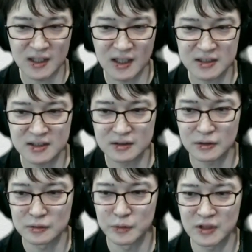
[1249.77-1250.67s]
reduce
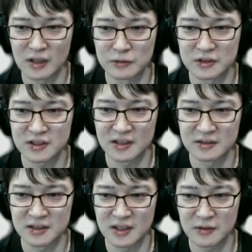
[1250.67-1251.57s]
button
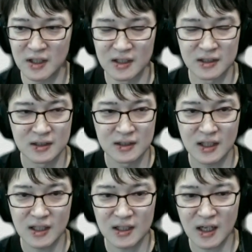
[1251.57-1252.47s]
for this
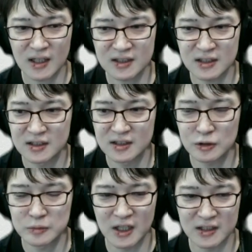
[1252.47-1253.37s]
article may
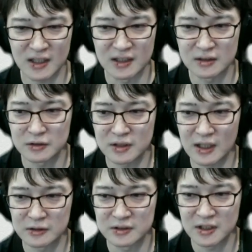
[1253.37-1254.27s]
not be
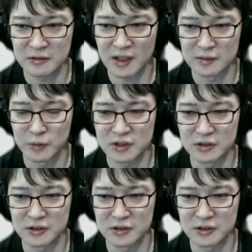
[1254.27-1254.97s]
interested in movies,